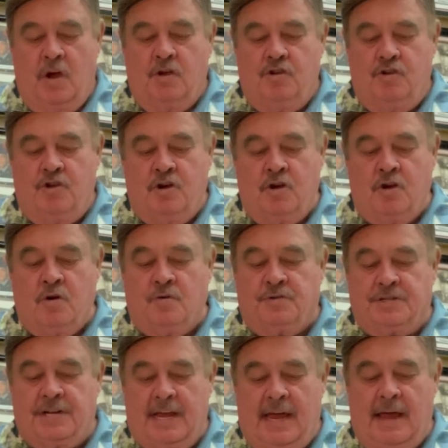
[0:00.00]

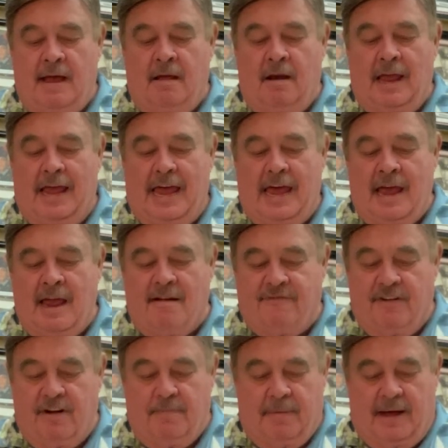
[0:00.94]
you tell
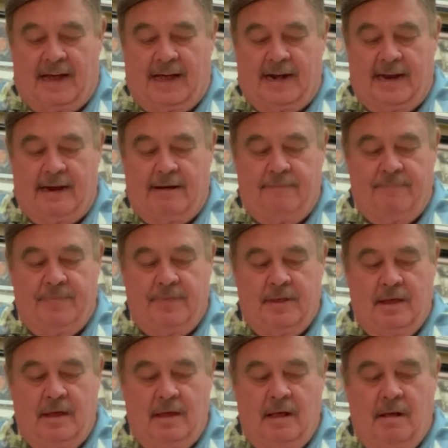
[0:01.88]
everybody
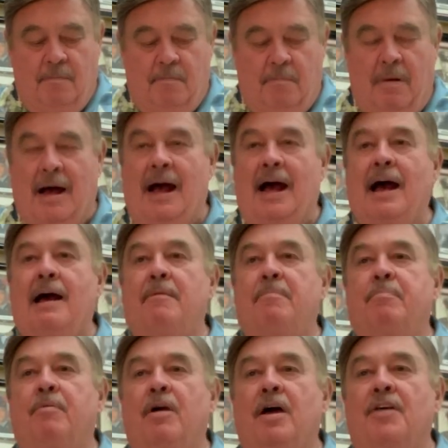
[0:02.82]
my
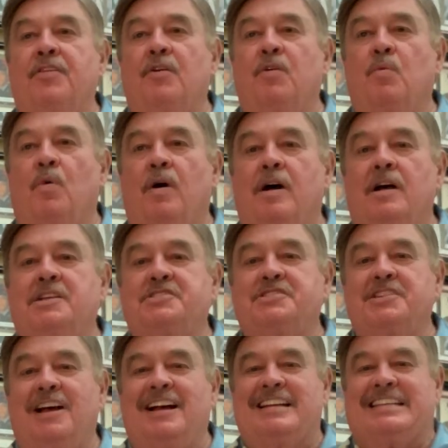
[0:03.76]
brother
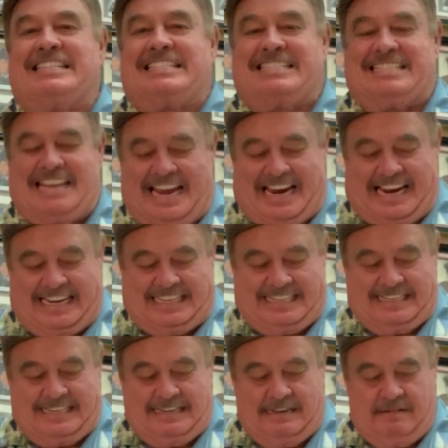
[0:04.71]
was a
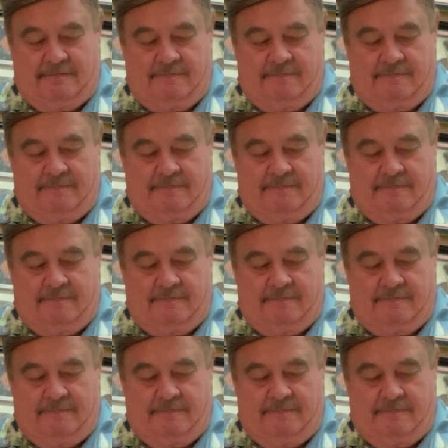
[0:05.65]
saint.